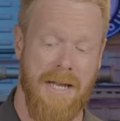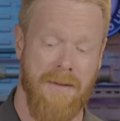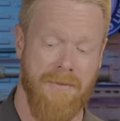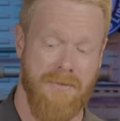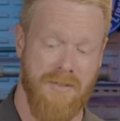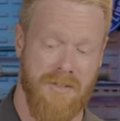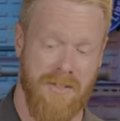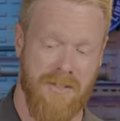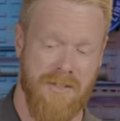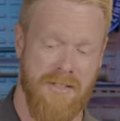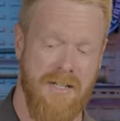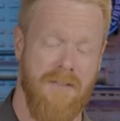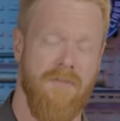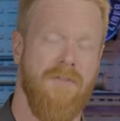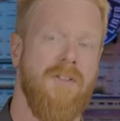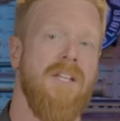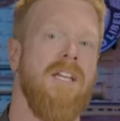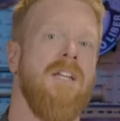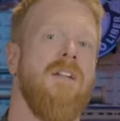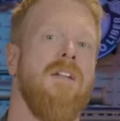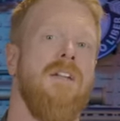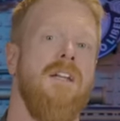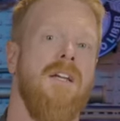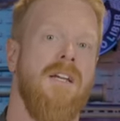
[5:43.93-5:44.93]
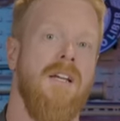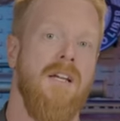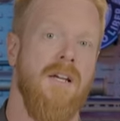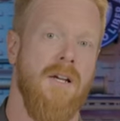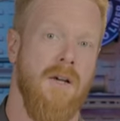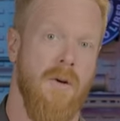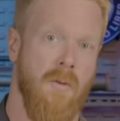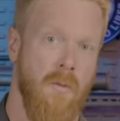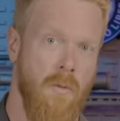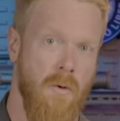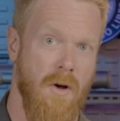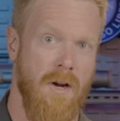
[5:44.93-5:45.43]
have significant
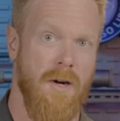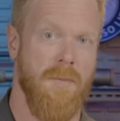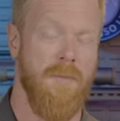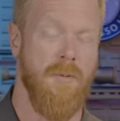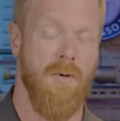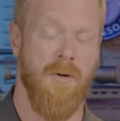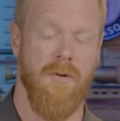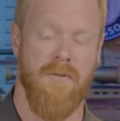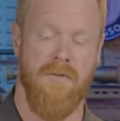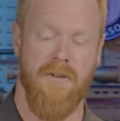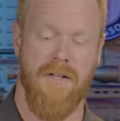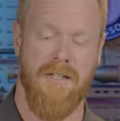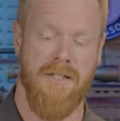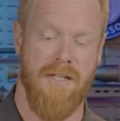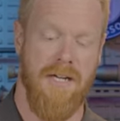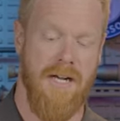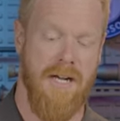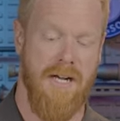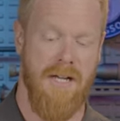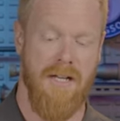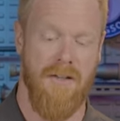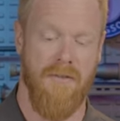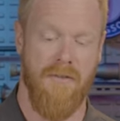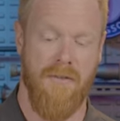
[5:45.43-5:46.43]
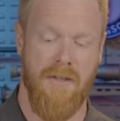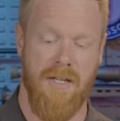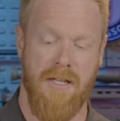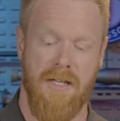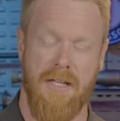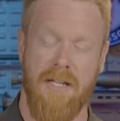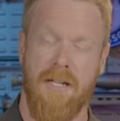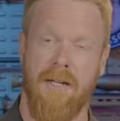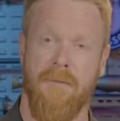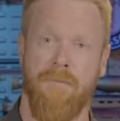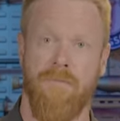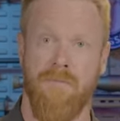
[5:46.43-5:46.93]
waterproofing on
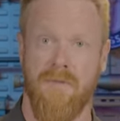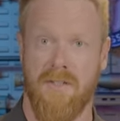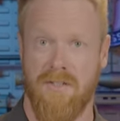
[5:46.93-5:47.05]
the